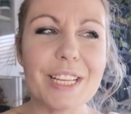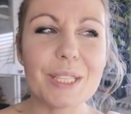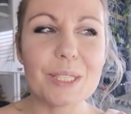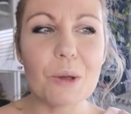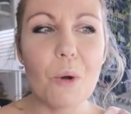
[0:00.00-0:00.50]

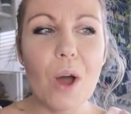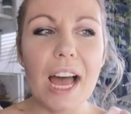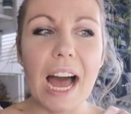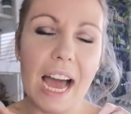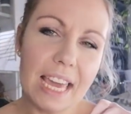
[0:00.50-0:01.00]
So
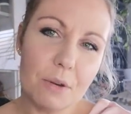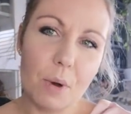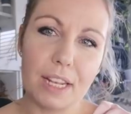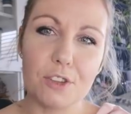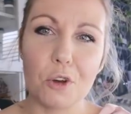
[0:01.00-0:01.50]
I
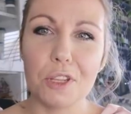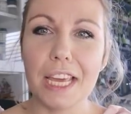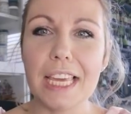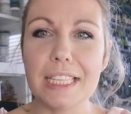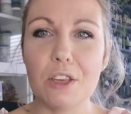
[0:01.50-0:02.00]
went on
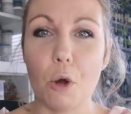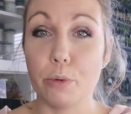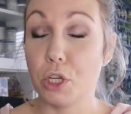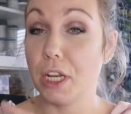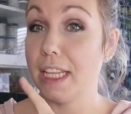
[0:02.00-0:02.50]
the easy
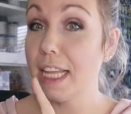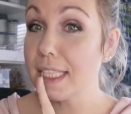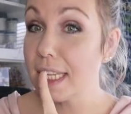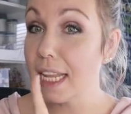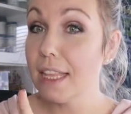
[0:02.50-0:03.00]
option, and that's
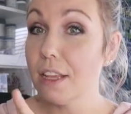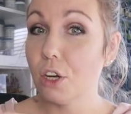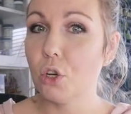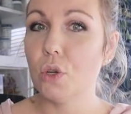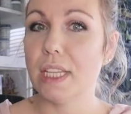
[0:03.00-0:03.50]
another
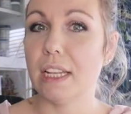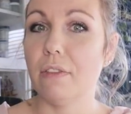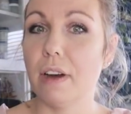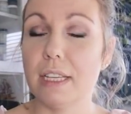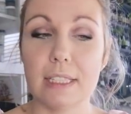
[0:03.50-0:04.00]
good
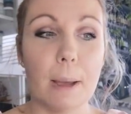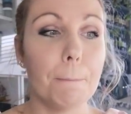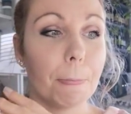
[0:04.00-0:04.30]
advice